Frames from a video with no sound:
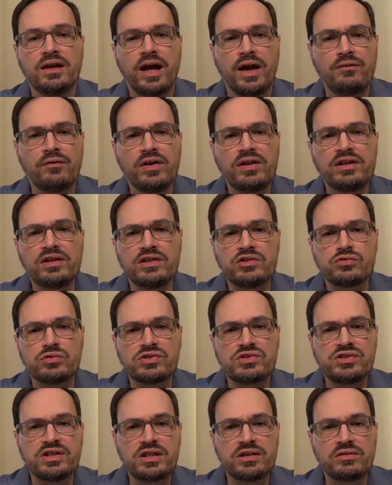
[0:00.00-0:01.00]
I find it
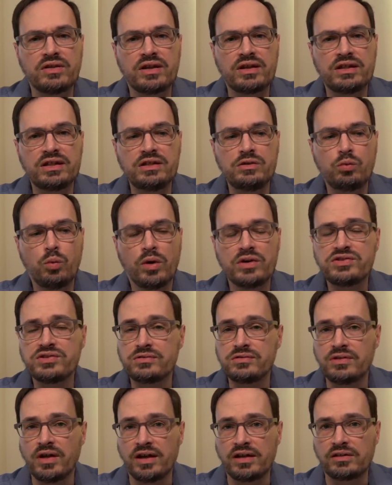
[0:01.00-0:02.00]
interesting that he
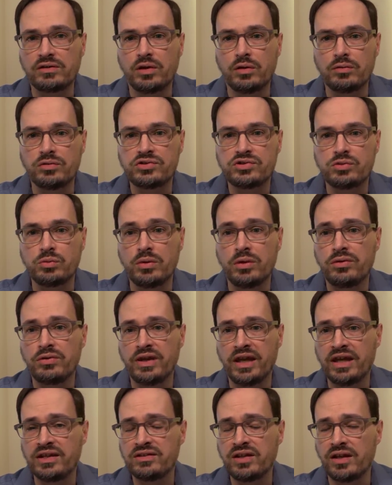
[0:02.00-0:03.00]
wasn't diagnosed with
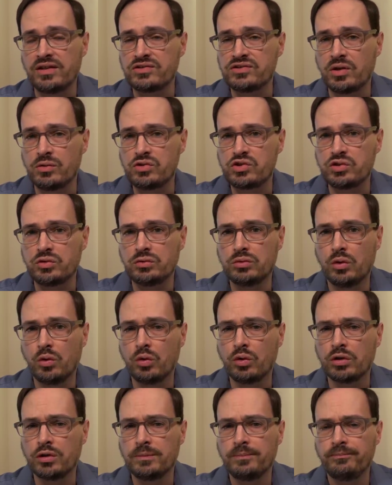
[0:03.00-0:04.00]
antisocial
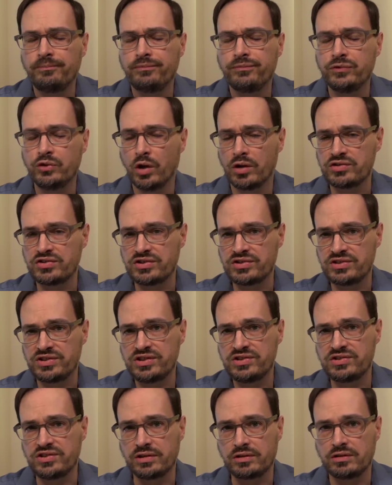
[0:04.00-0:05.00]
or
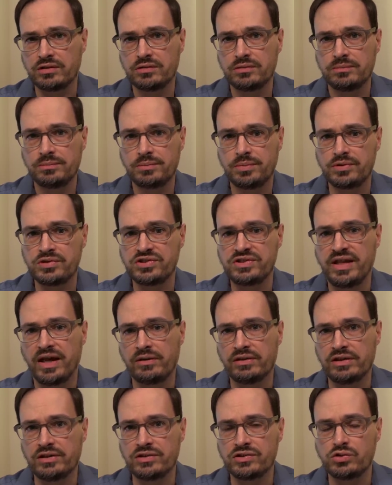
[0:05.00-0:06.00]
narcissistic
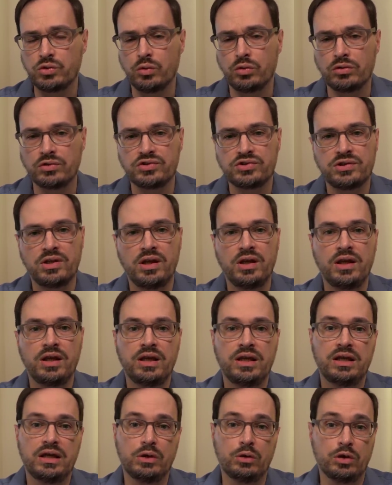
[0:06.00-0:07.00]
personality disorders.
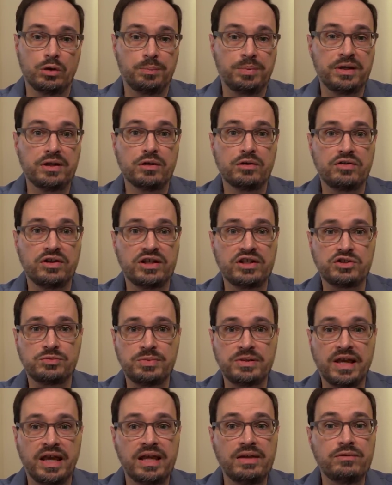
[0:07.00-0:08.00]
It would appear that his
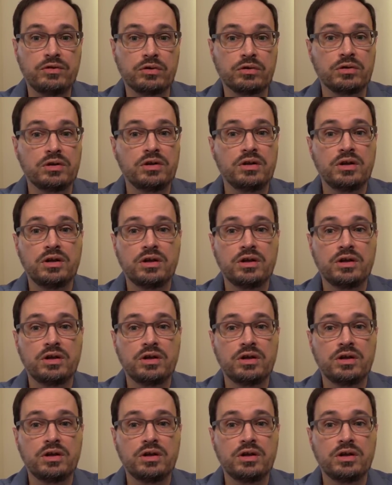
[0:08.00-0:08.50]
behavior